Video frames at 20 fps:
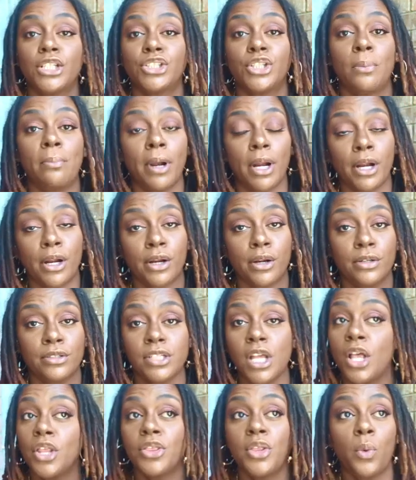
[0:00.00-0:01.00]
the
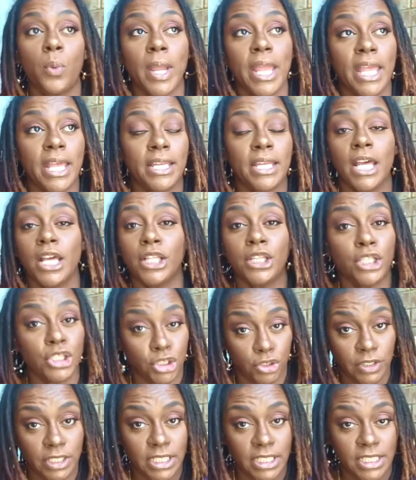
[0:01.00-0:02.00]
birds, the wind, the
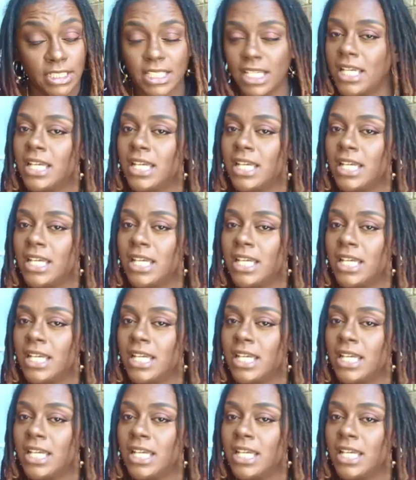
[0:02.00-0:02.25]
trees.